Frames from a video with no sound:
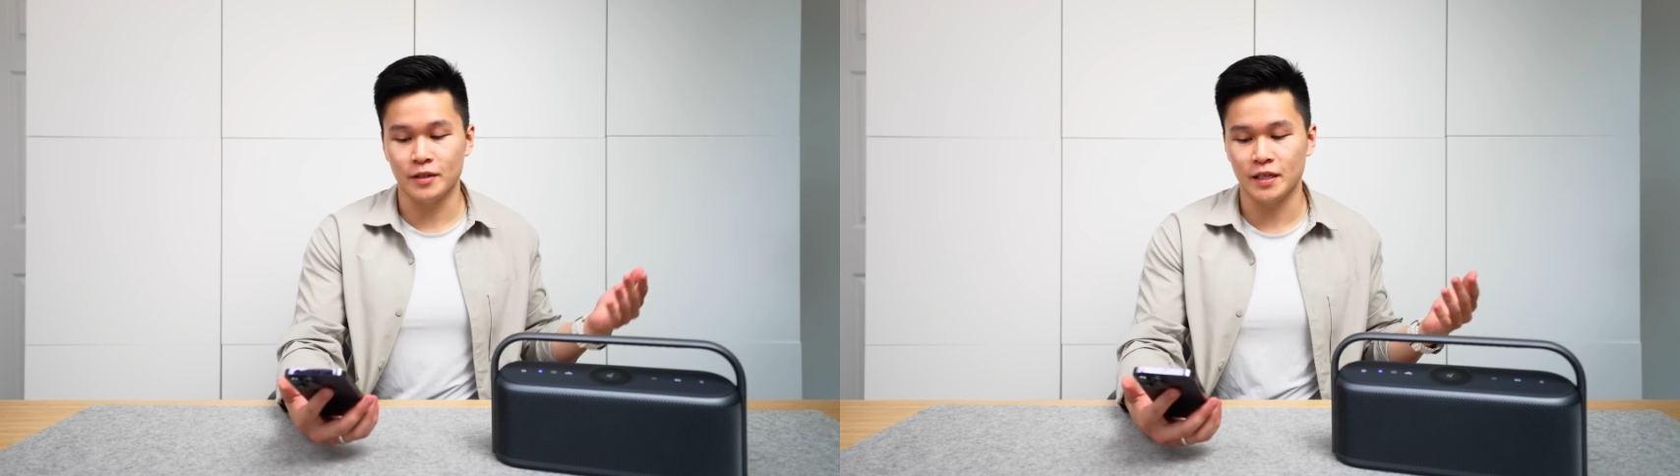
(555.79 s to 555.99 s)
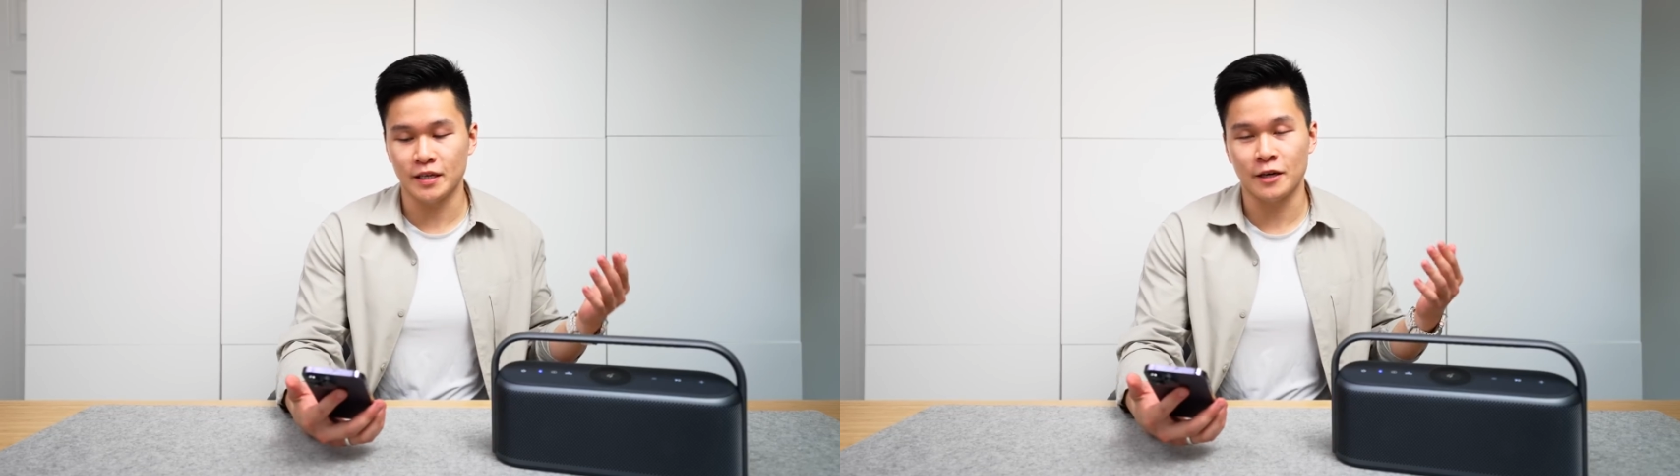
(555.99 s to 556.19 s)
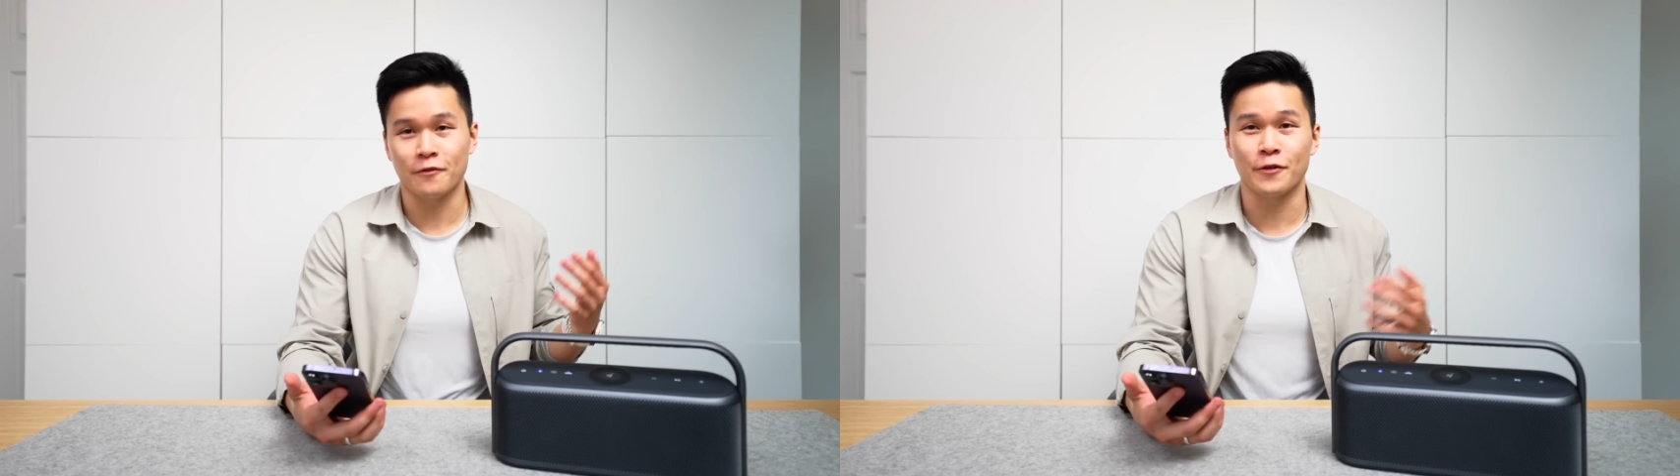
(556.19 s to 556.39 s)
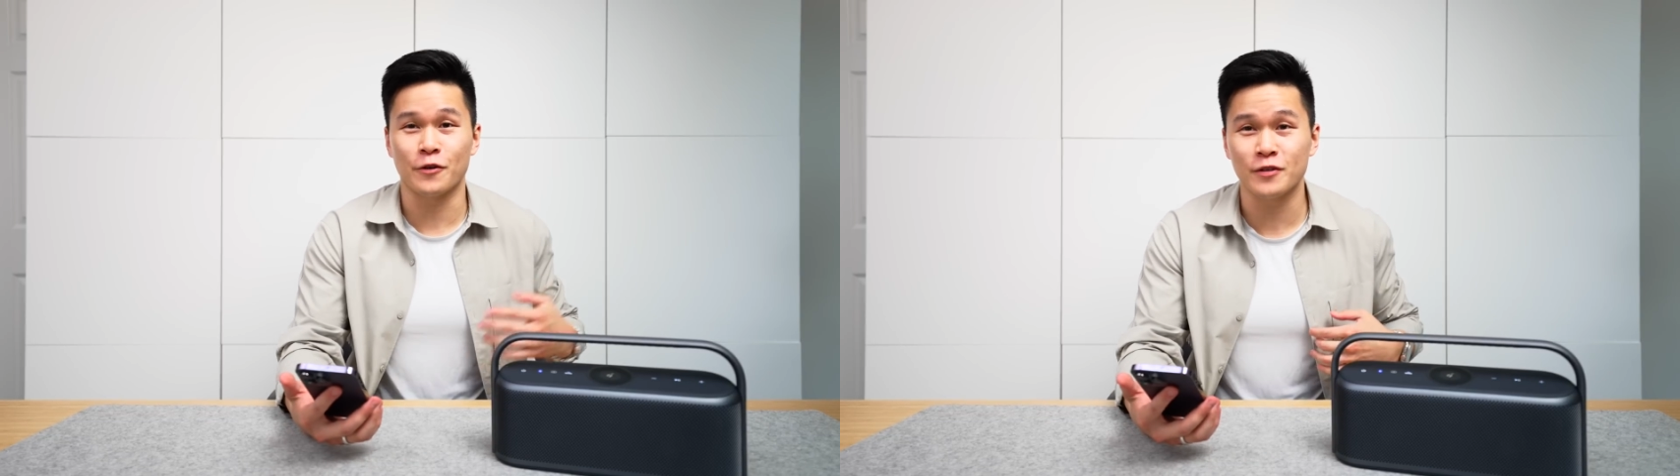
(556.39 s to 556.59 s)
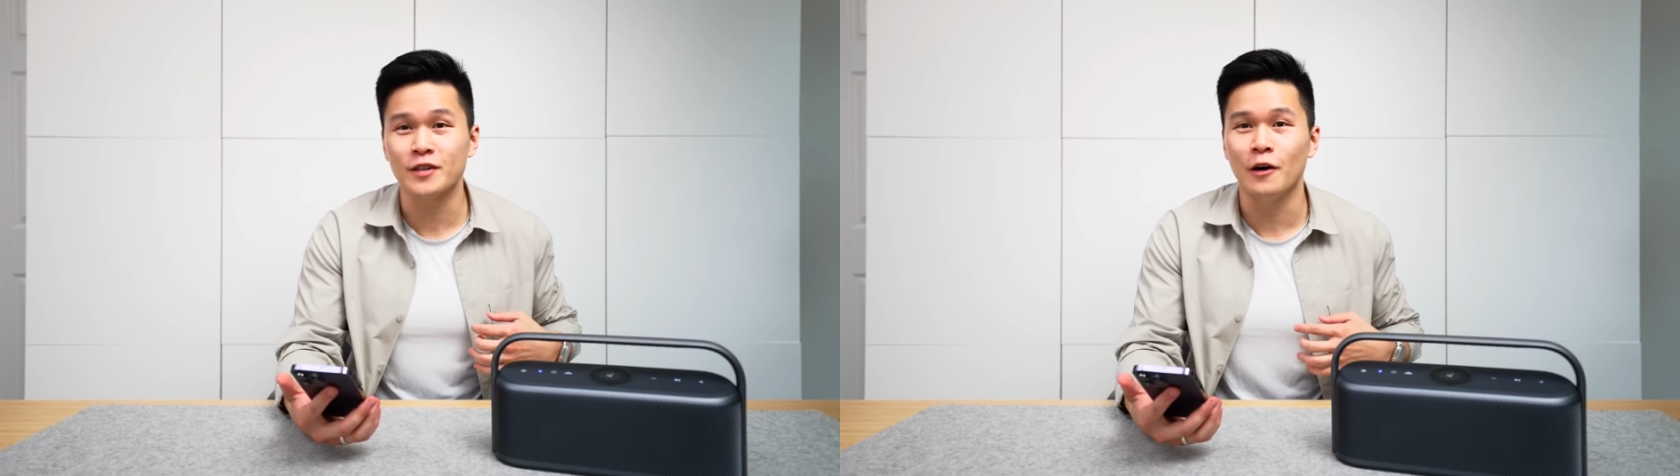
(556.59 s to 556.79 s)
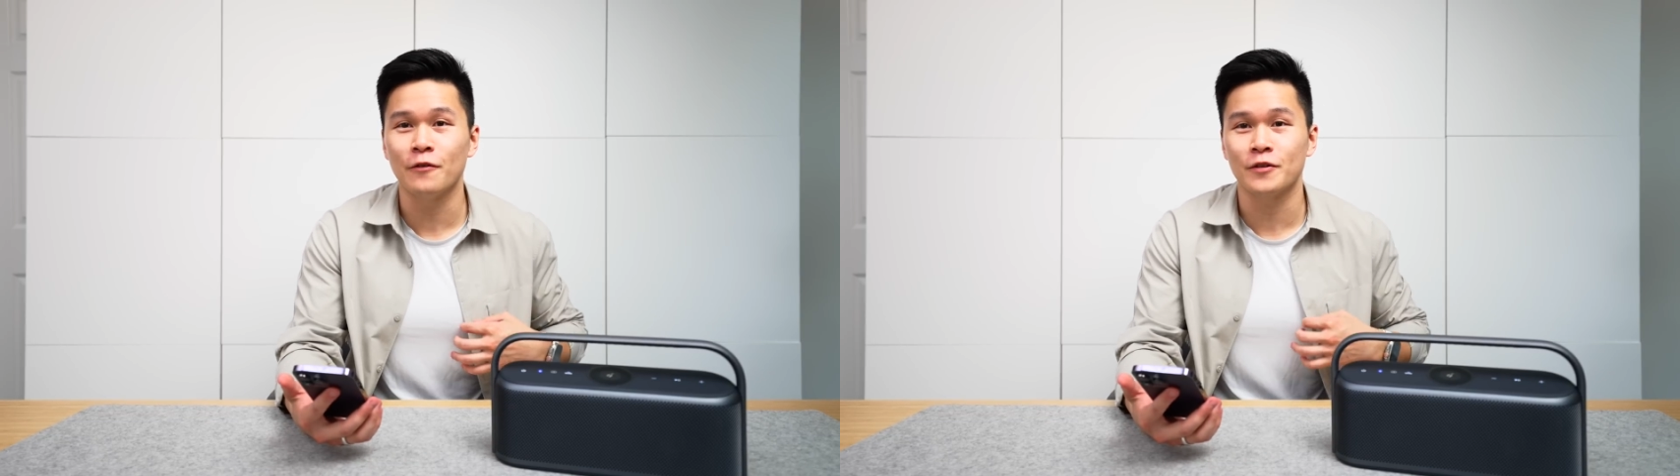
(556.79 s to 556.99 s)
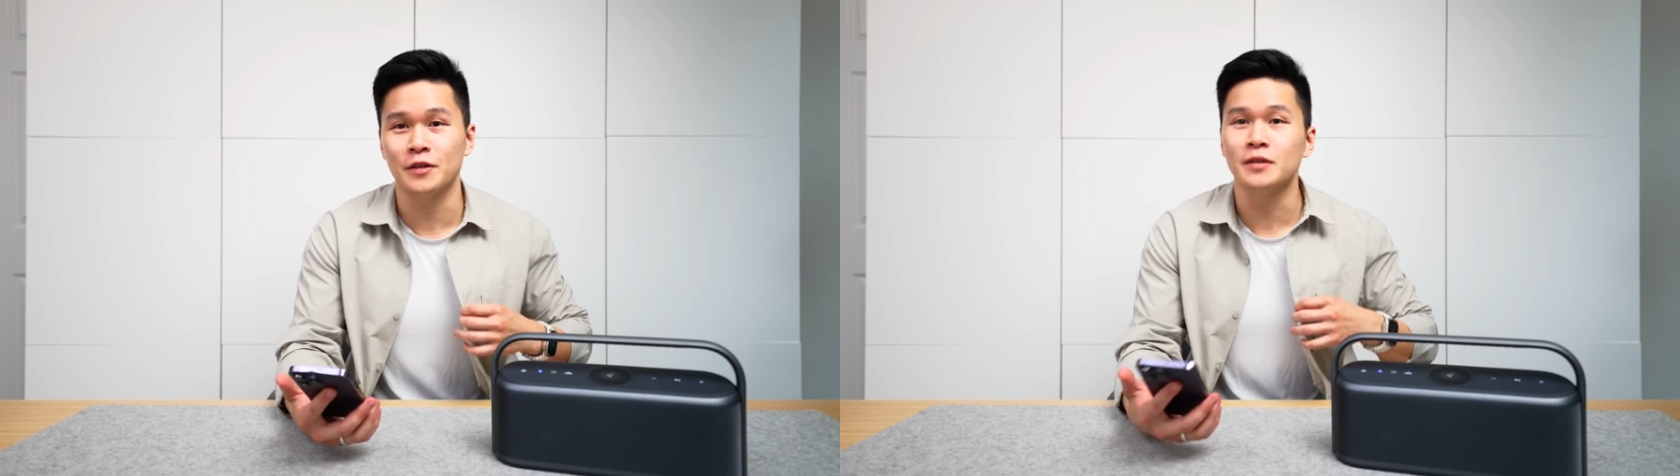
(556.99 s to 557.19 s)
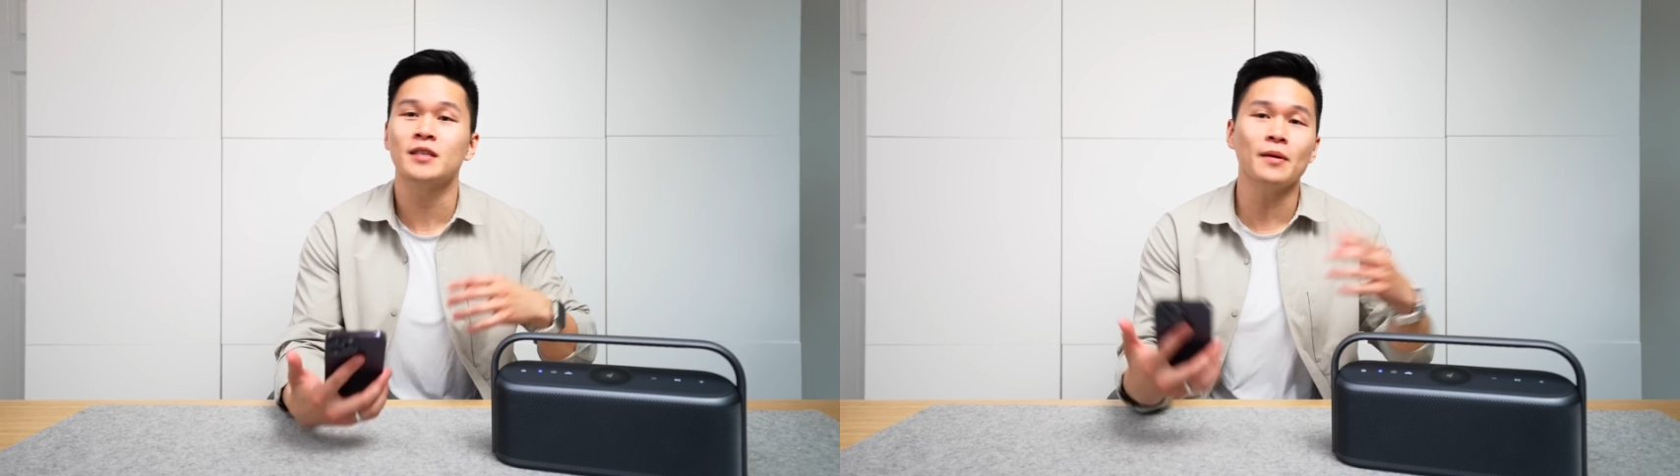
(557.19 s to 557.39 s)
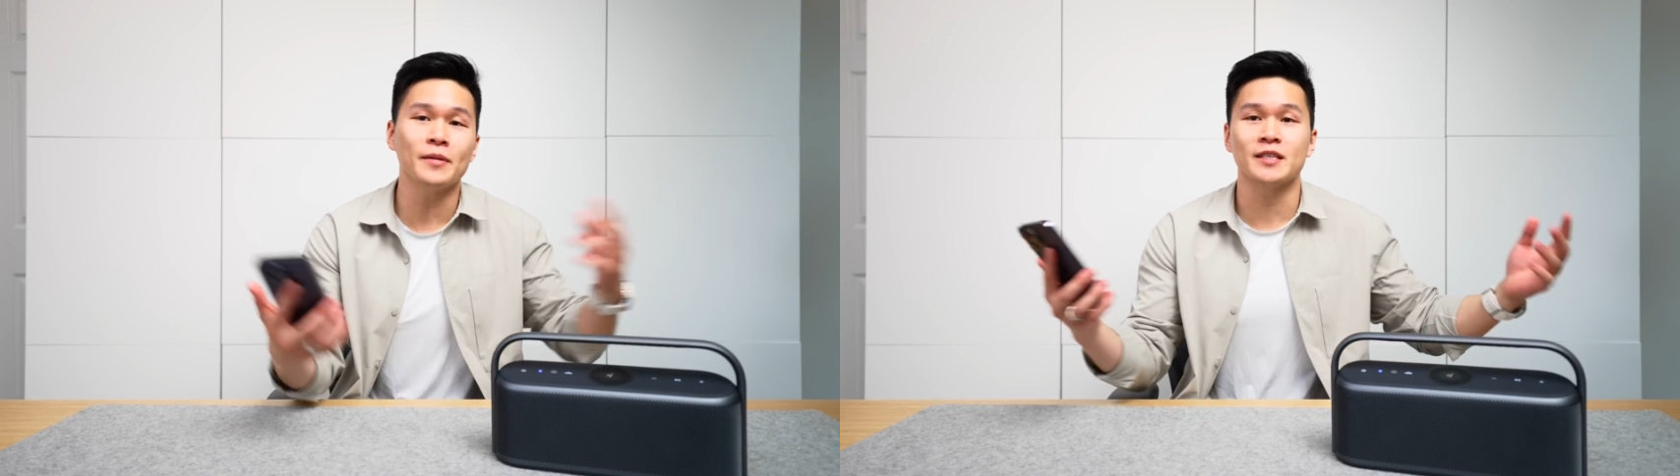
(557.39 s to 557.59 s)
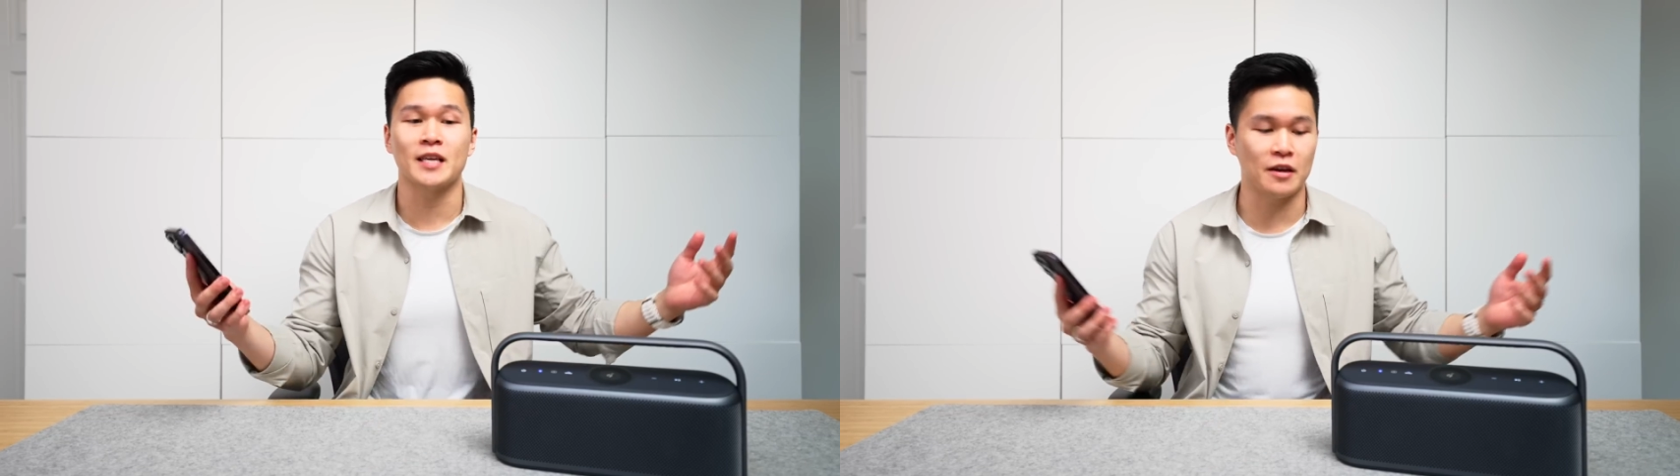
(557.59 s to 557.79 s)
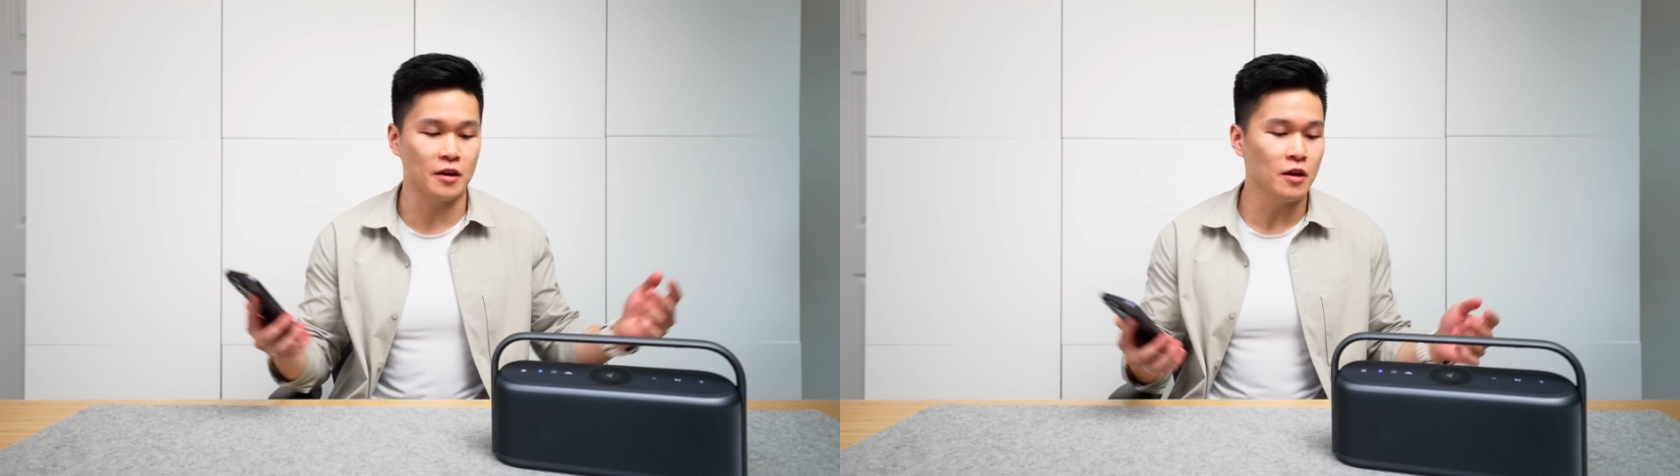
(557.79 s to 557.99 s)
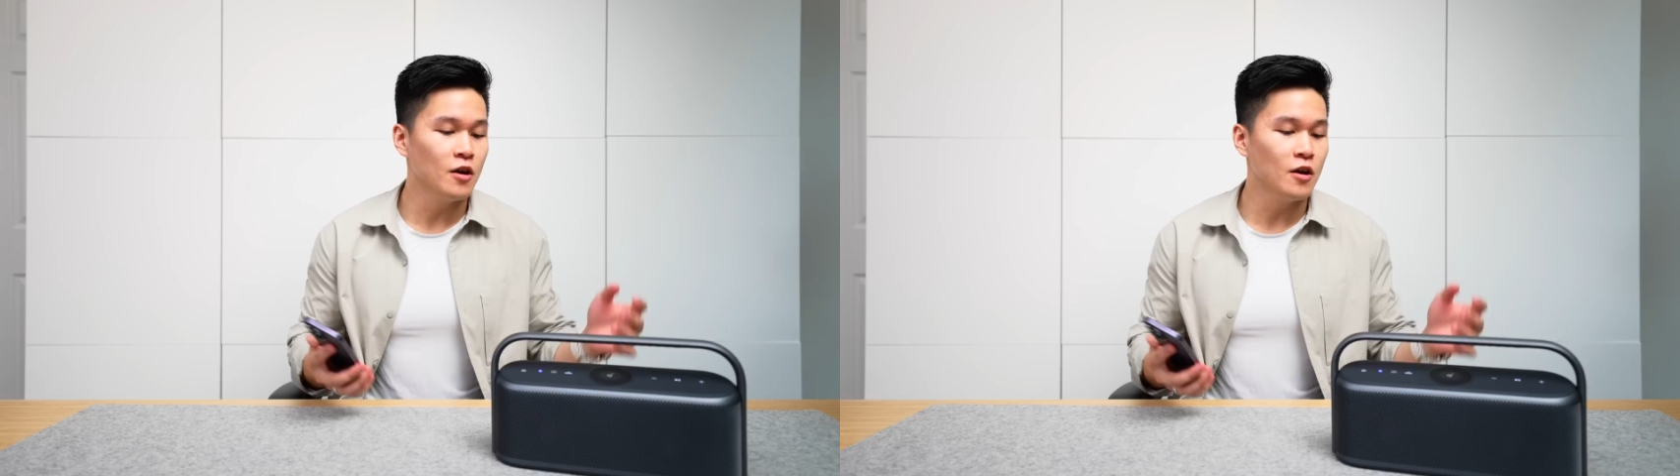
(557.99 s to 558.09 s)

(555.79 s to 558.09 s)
to hear for yourself to some extent